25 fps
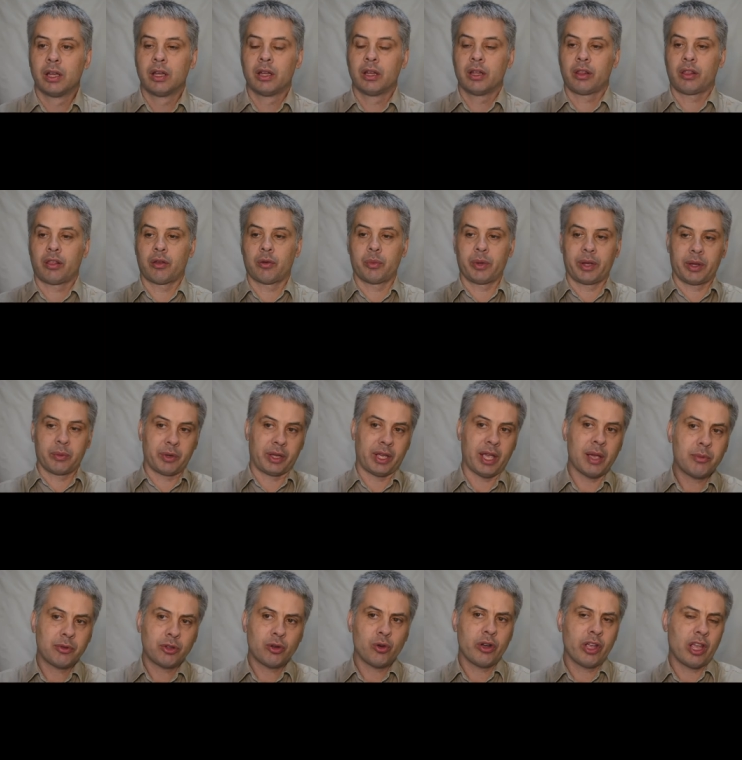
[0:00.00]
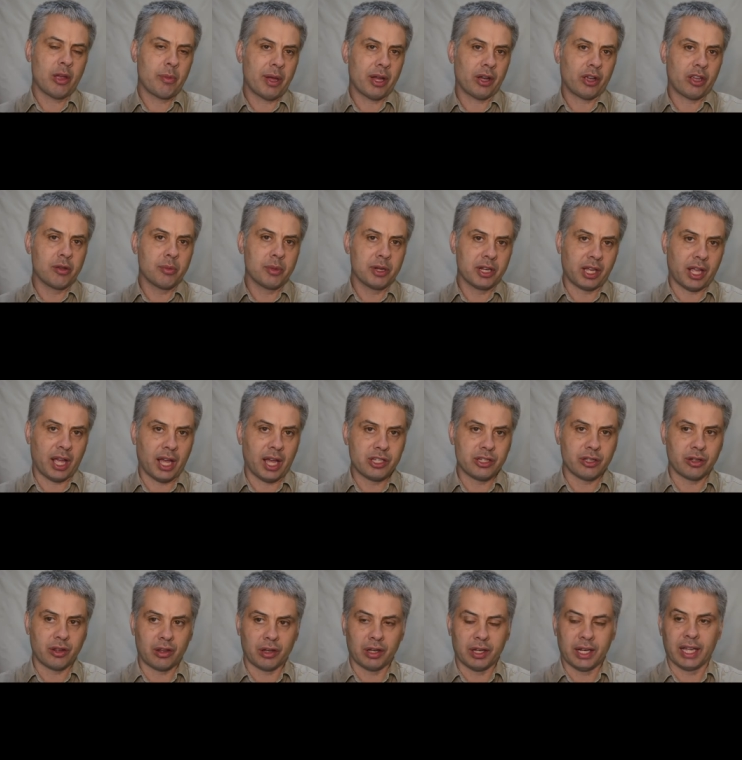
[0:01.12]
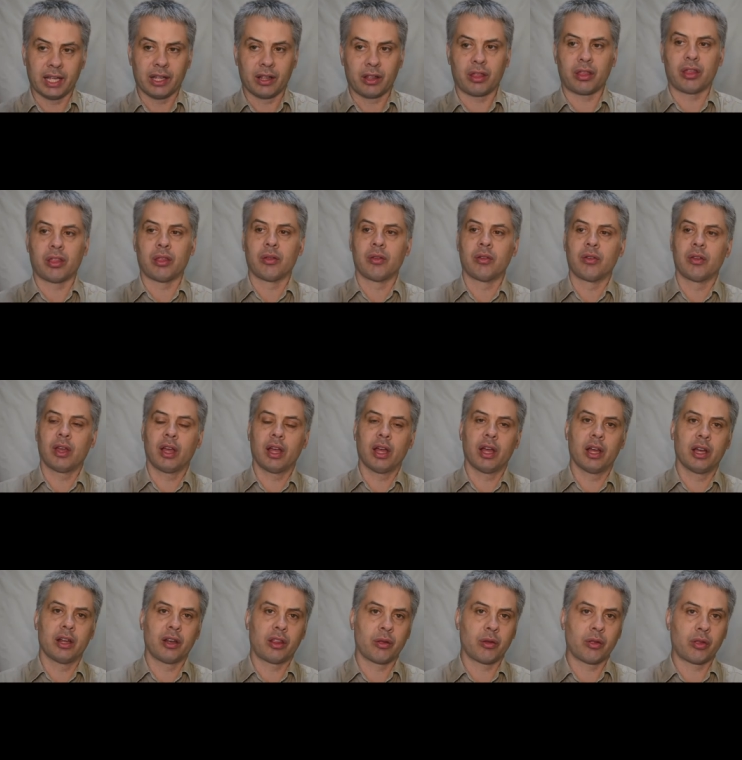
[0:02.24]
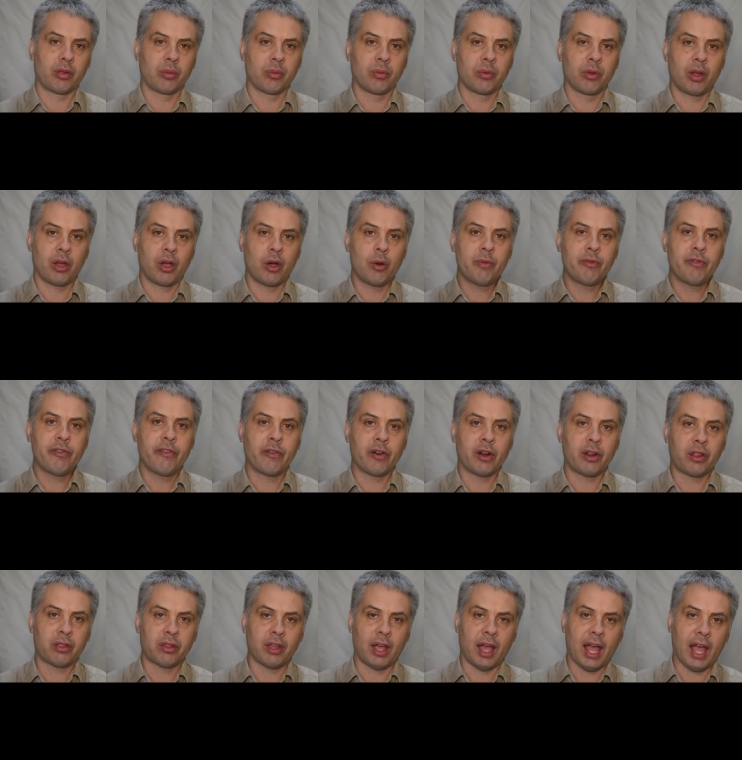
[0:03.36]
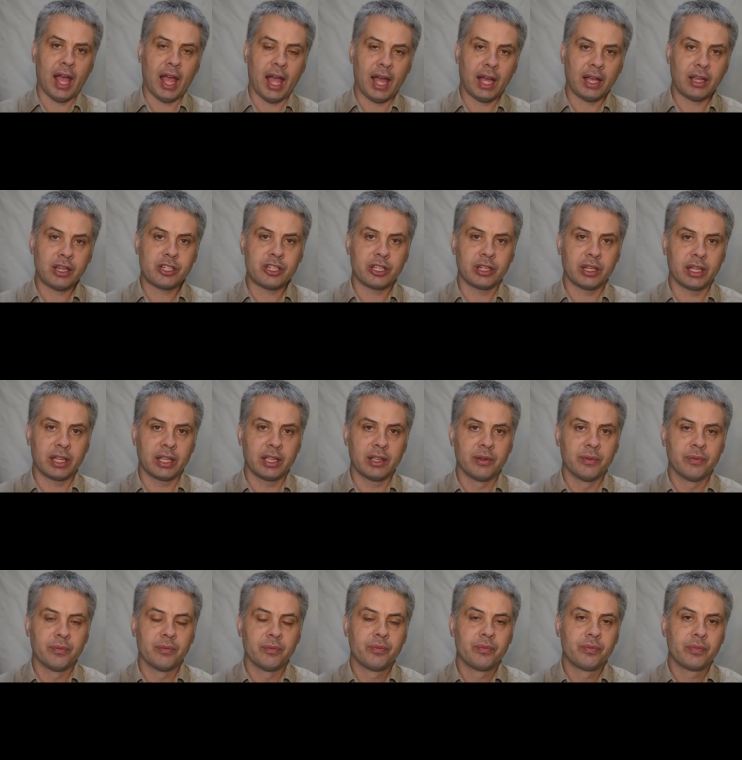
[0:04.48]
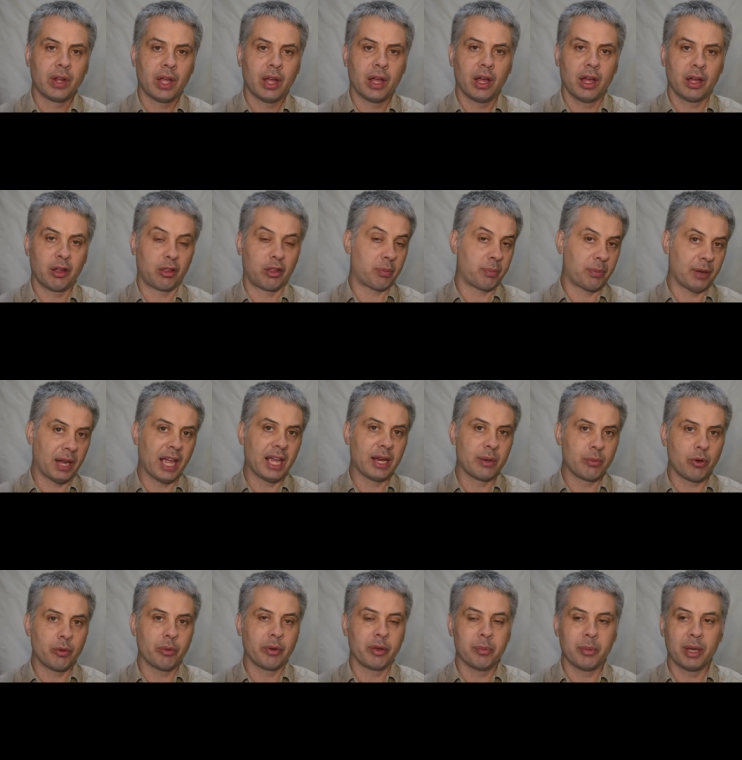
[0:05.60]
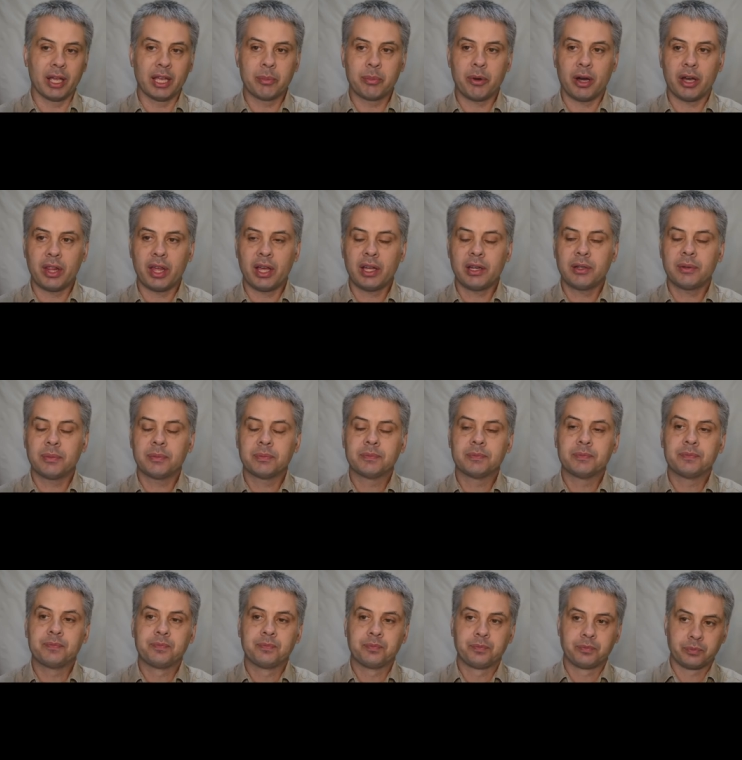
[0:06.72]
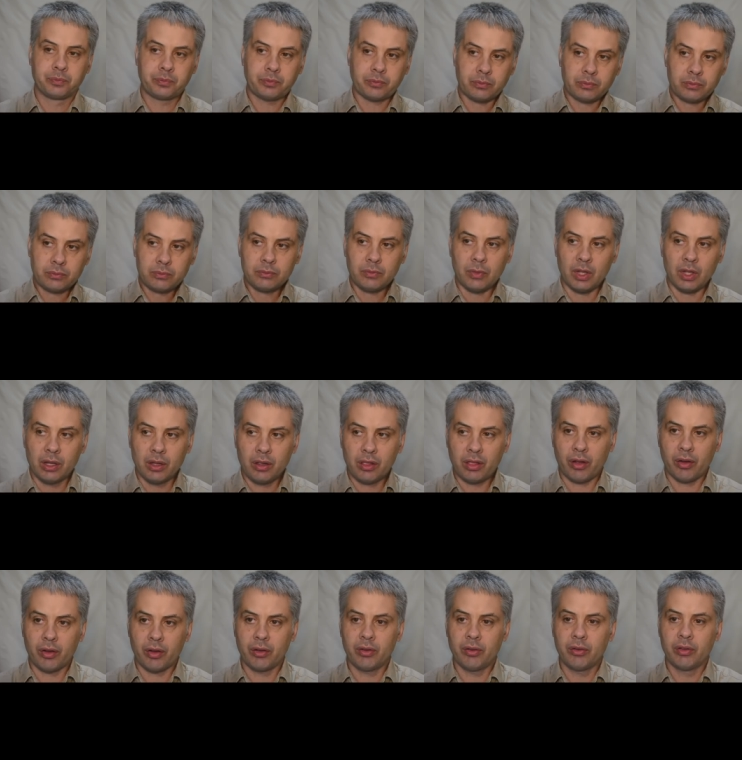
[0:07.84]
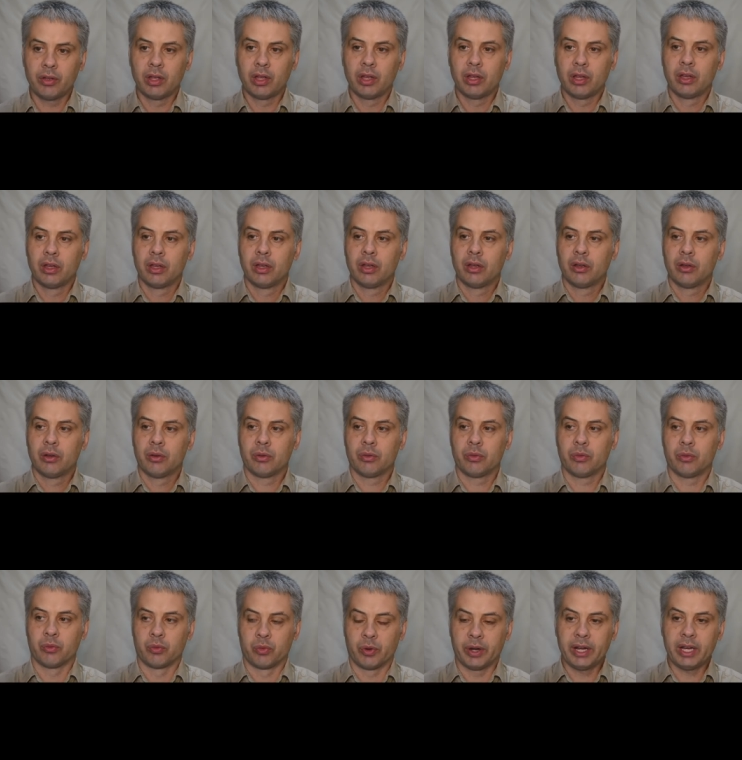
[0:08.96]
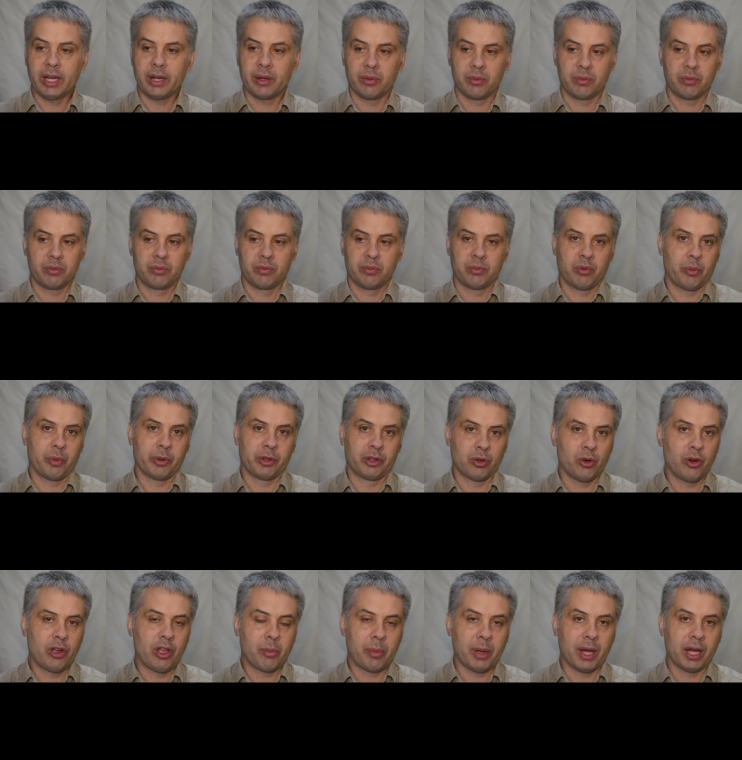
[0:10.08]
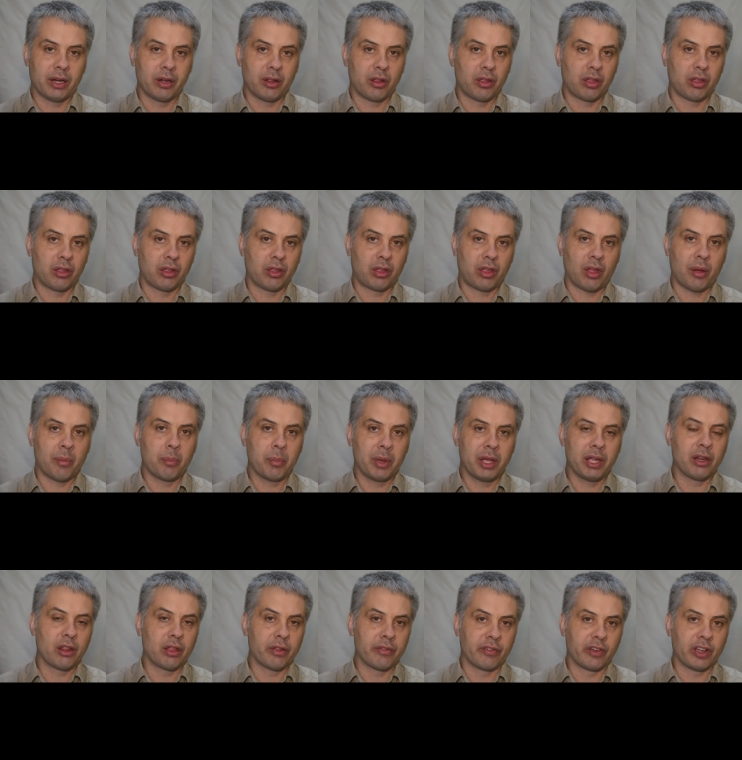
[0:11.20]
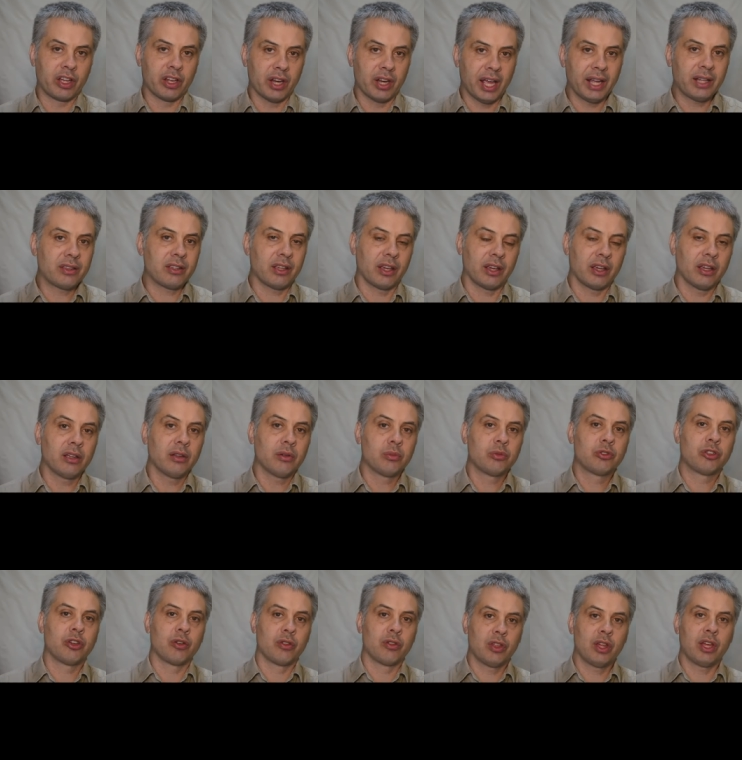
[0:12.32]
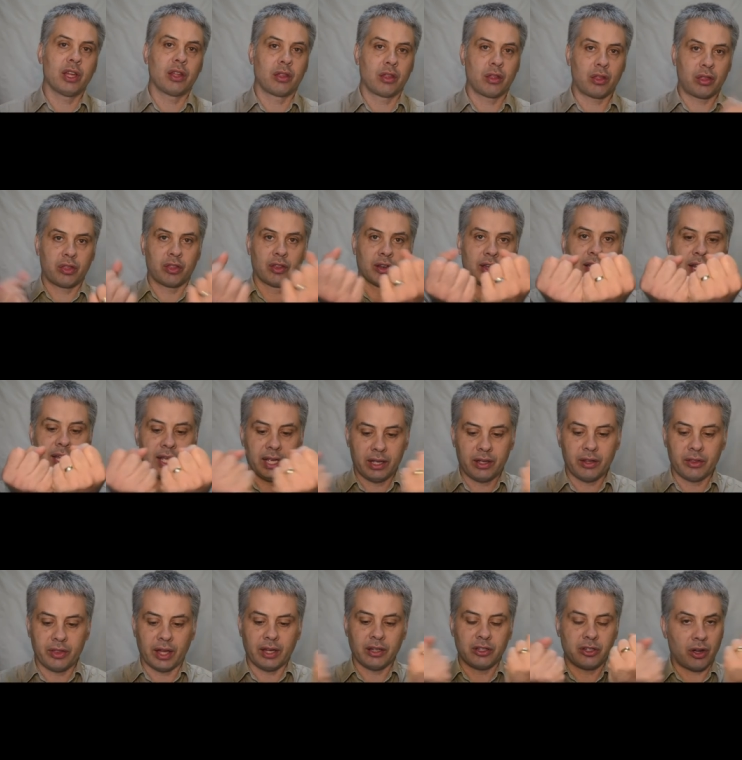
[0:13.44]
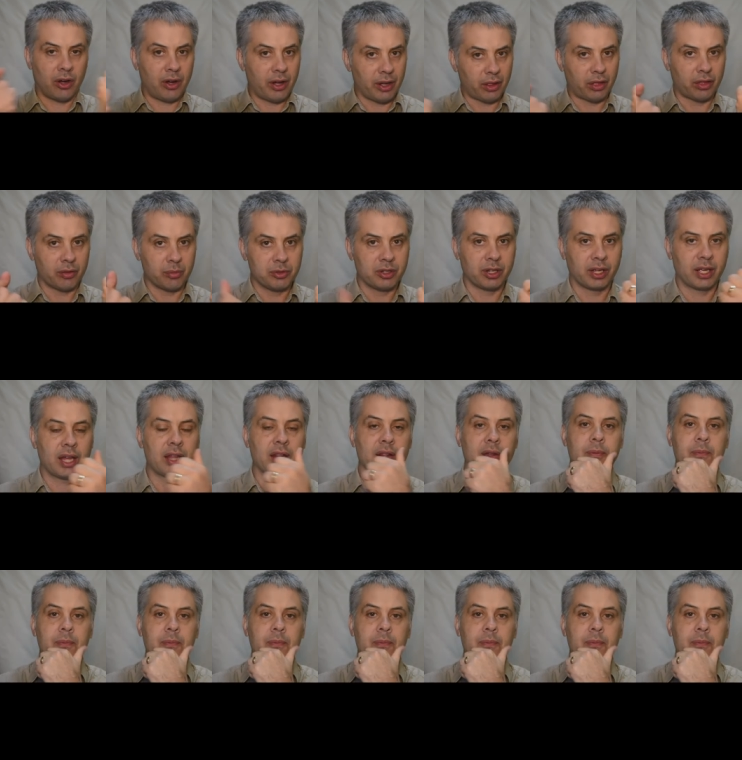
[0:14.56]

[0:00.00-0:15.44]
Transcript: So we, we keep talking about communications links. Uh, and so it's helpful for us to actually uh, explain what we mean by that. So really what we're talking about is some means of connecting two things. It's the link that ties them together.